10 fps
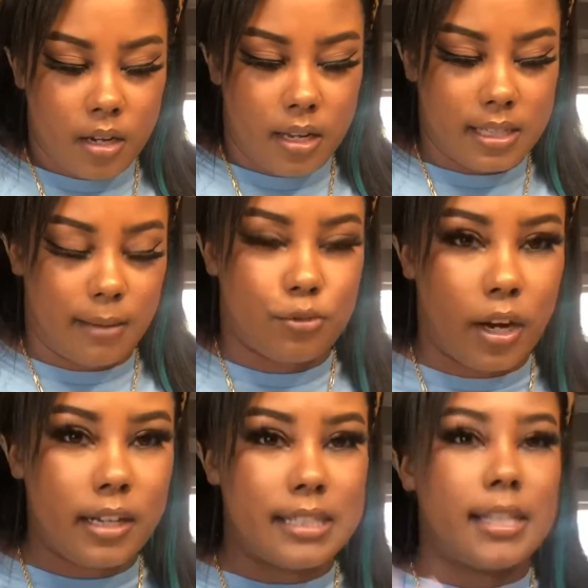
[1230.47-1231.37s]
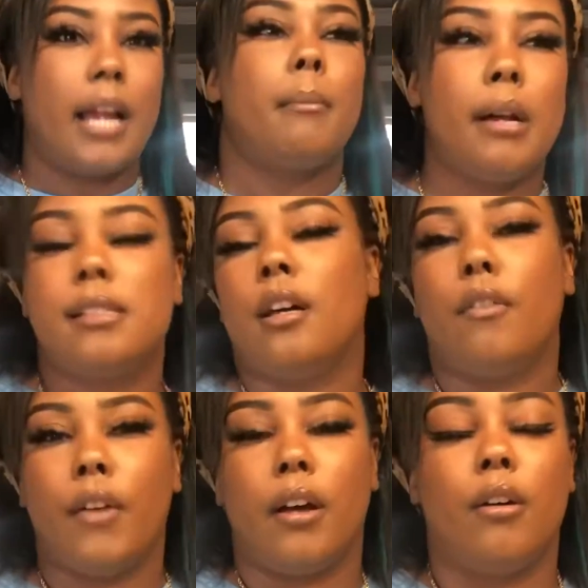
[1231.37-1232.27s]
It's like I'm trying to psych
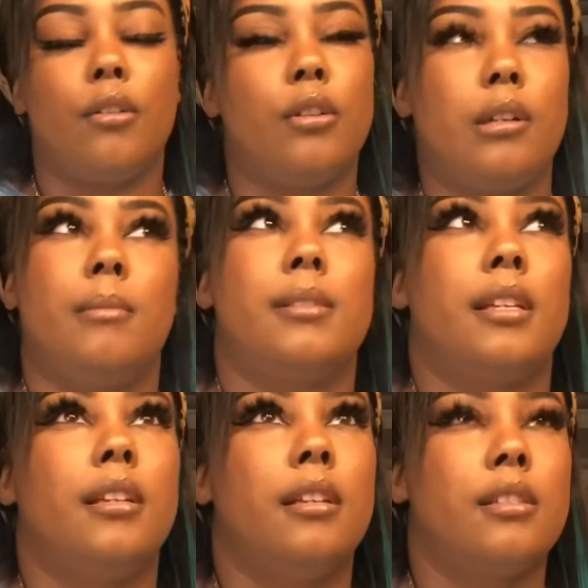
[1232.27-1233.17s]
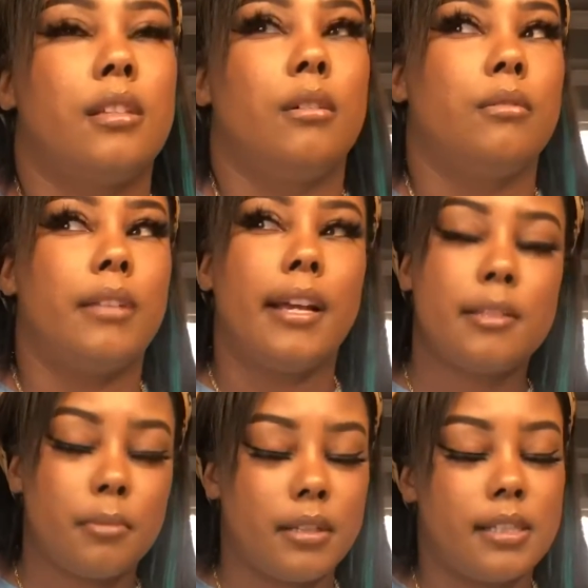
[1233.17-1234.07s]
myself out, you know what I'm saying? So
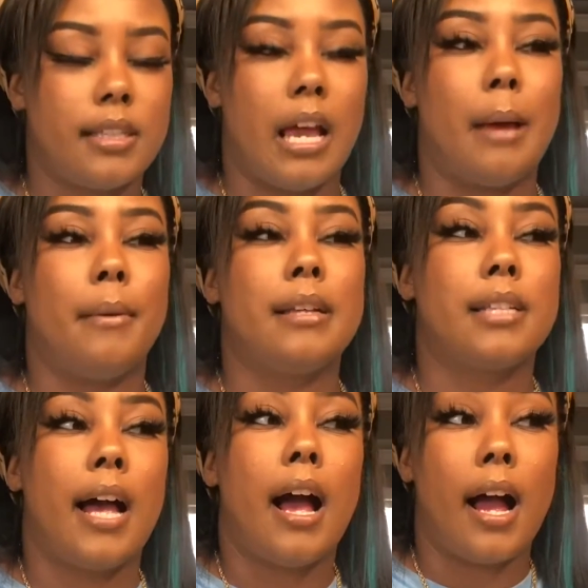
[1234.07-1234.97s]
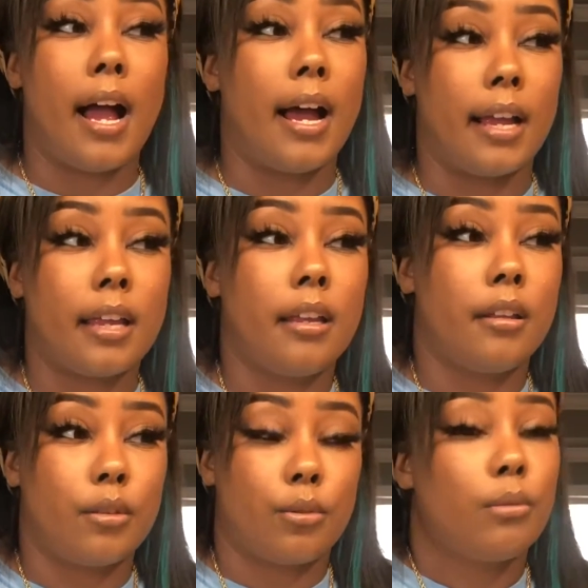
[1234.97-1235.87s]
that's really sad. That's how I
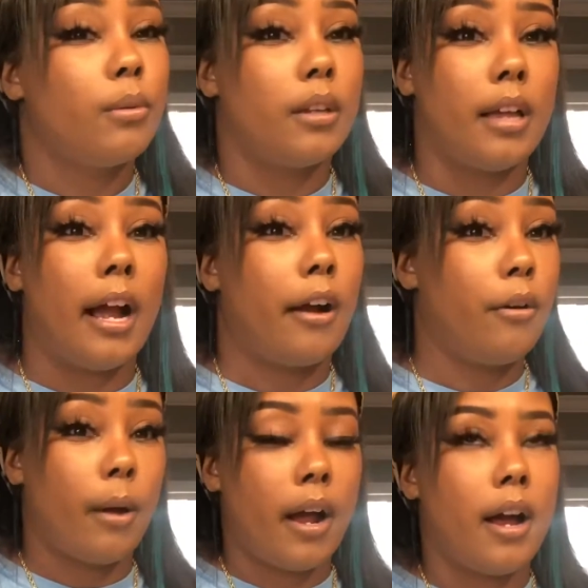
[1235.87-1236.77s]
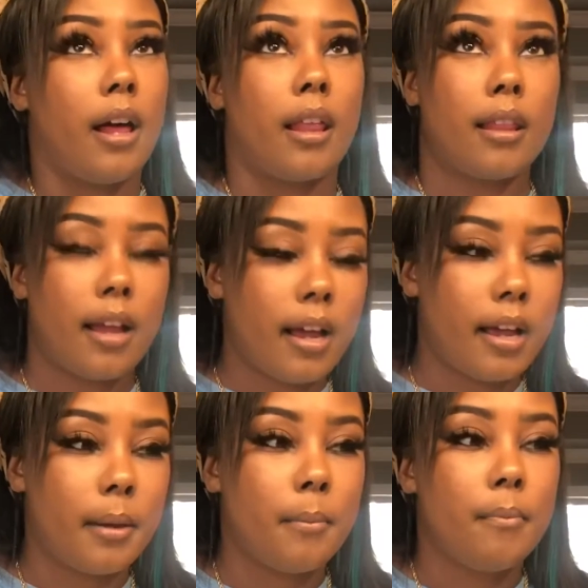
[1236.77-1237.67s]
get through it. I cry a
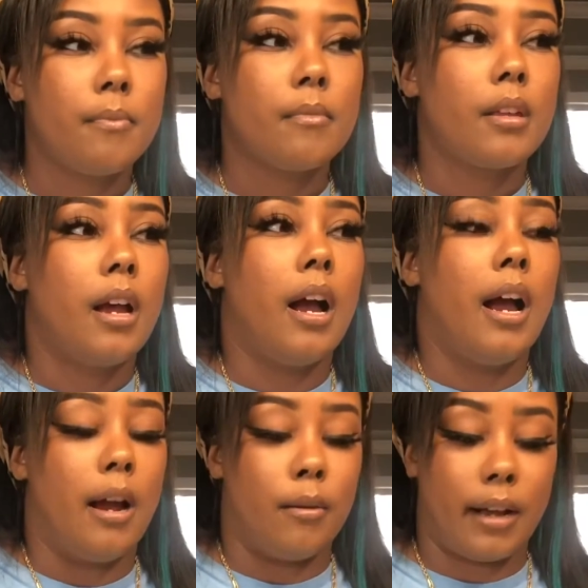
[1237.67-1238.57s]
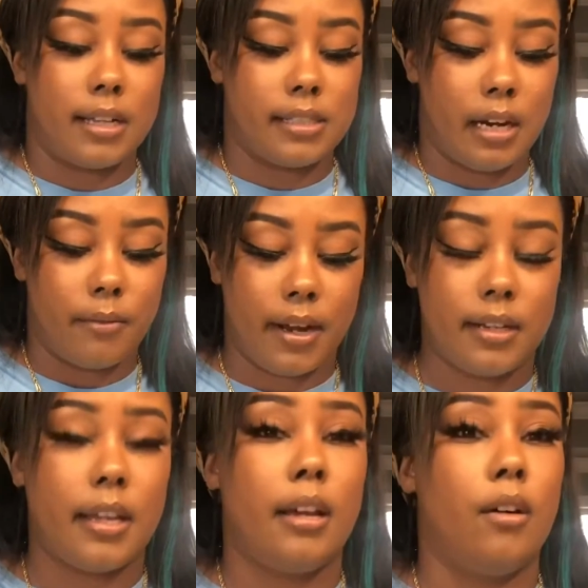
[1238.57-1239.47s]
lot. I, like I said, I write
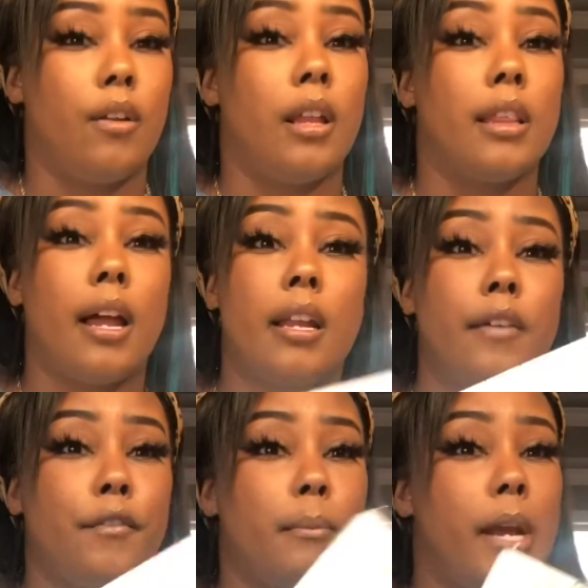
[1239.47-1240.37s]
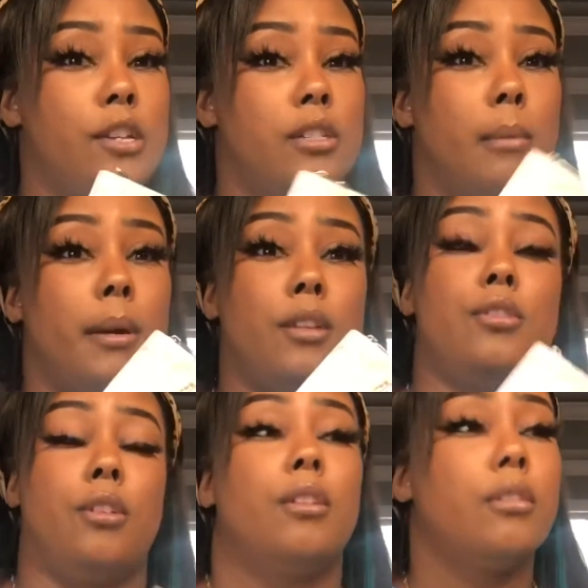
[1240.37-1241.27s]
down a lot of information in my
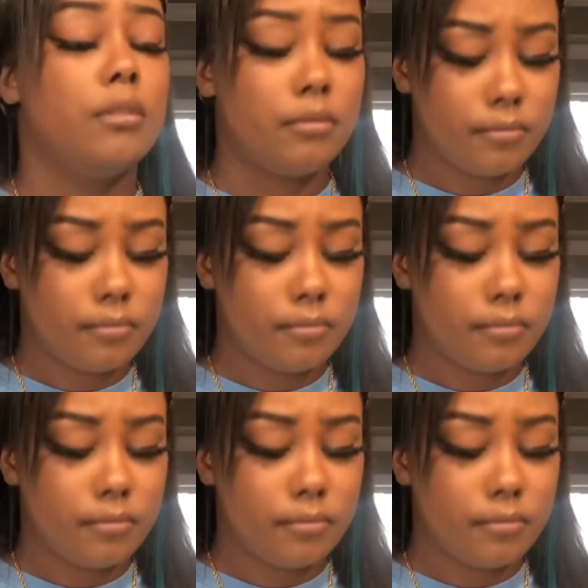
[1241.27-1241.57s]
journal.